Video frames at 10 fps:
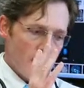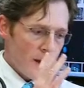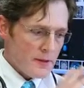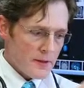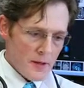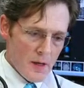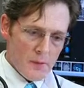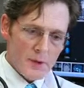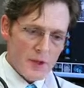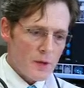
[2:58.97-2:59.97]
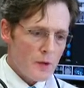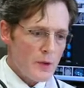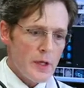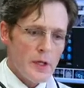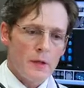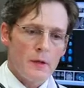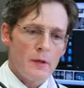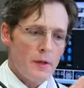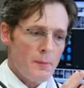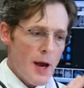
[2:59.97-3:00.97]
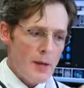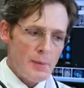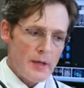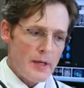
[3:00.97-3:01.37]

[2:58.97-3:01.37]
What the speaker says: In some children, there might be the